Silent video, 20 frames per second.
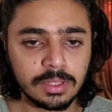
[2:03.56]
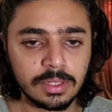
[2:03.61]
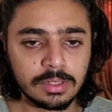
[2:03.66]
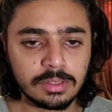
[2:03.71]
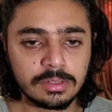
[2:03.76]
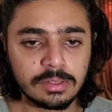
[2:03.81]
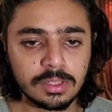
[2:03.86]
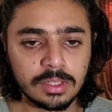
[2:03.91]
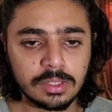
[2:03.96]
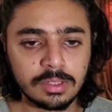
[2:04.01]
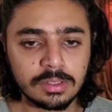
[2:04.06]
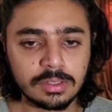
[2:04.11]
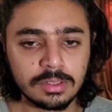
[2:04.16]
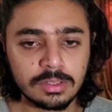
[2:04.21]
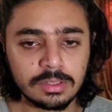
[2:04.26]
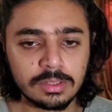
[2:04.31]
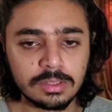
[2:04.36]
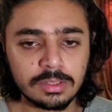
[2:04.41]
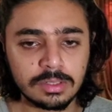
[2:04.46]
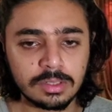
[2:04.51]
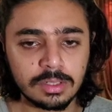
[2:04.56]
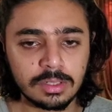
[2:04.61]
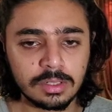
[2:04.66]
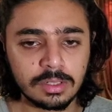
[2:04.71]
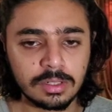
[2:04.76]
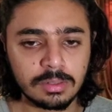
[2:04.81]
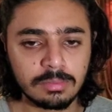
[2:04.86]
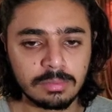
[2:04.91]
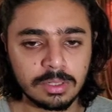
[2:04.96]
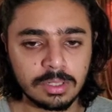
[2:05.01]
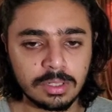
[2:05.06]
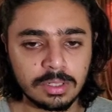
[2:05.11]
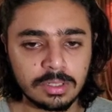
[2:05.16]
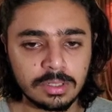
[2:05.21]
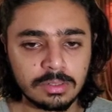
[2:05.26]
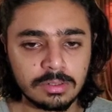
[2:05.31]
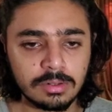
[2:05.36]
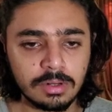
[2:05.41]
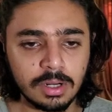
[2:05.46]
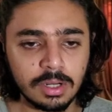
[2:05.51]
tints, bring it
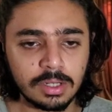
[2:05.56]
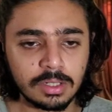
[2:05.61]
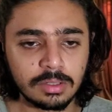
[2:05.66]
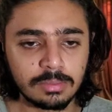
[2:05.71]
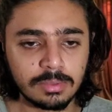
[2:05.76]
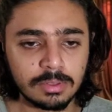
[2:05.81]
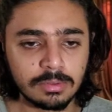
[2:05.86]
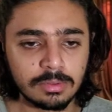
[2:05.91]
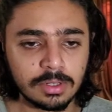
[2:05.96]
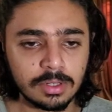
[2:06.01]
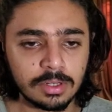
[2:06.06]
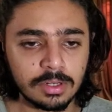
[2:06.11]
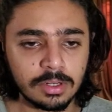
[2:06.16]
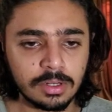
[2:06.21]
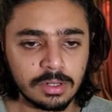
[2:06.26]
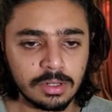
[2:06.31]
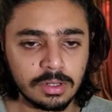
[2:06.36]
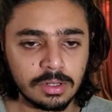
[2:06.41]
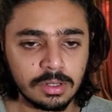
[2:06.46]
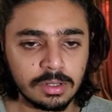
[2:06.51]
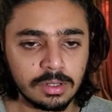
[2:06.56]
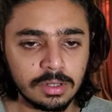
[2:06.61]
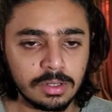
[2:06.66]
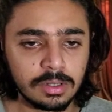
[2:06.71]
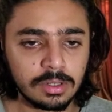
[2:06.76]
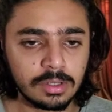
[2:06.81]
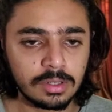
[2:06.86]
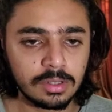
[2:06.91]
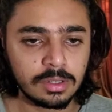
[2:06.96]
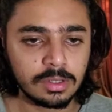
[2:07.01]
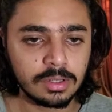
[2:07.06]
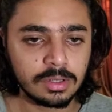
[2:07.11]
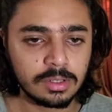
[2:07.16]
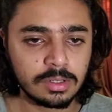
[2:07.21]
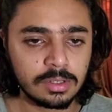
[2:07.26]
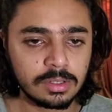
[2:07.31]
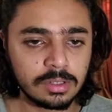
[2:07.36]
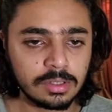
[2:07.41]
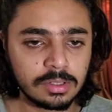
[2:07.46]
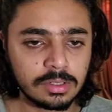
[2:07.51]
right about here.
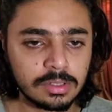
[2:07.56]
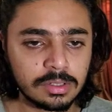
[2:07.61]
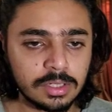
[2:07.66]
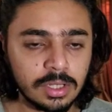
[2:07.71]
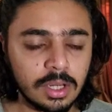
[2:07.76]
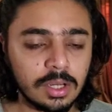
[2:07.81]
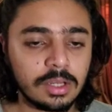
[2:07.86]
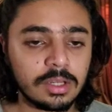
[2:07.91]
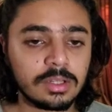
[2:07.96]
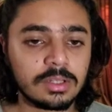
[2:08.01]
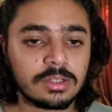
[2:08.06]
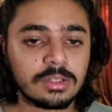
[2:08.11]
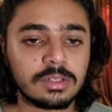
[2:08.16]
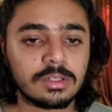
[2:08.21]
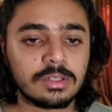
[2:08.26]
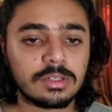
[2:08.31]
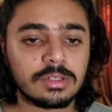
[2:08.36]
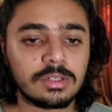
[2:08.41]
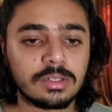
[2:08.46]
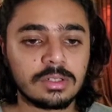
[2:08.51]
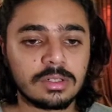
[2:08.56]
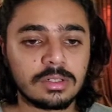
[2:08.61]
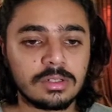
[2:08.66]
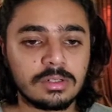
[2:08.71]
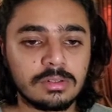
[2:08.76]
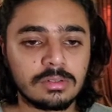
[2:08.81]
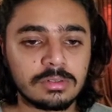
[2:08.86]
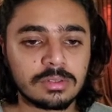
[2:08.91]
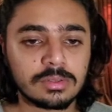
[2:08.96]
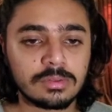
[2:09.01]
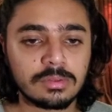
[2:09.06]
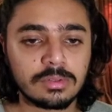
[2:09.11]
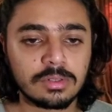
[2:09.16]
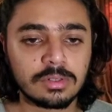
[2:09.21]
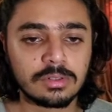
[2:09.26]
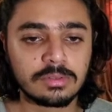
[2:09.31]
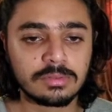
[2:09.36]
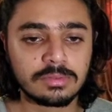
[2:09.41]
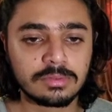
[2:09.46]
Yeah, looks good enough.